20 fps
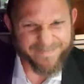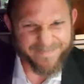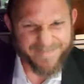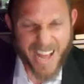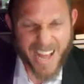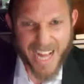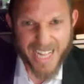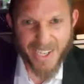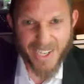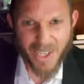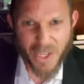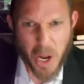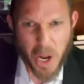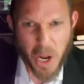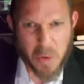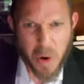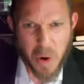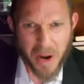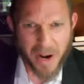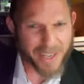that's not
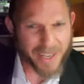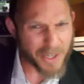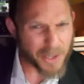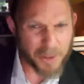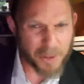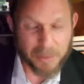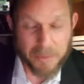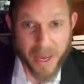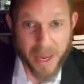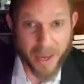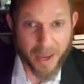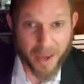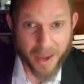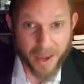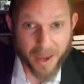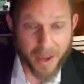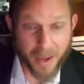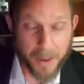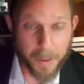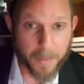what it should
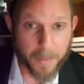be.